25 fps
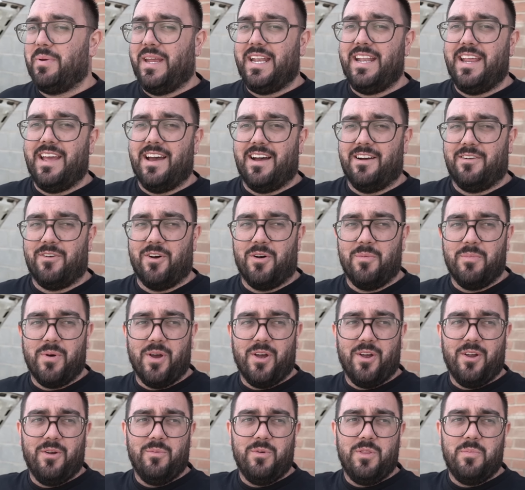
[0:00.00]
BDR
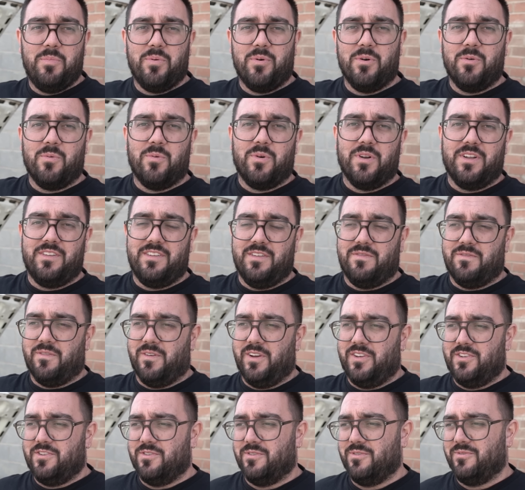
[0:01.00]
combo with a Borg Warner
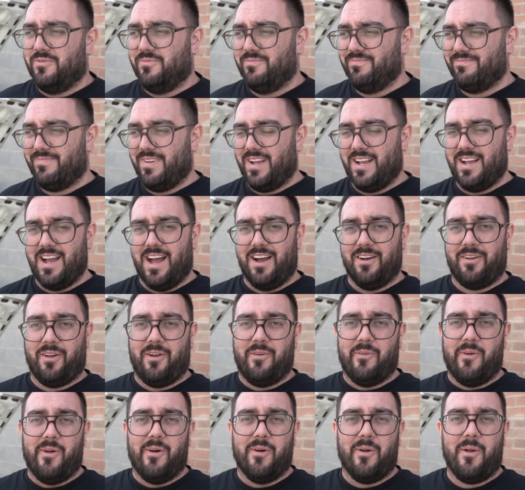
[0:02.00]
differential. Can't
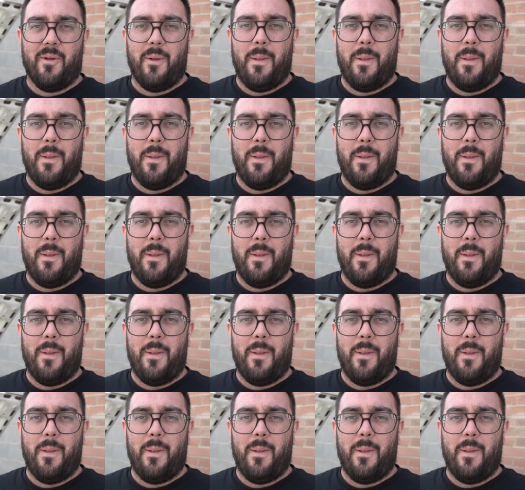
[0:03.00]
go wrong.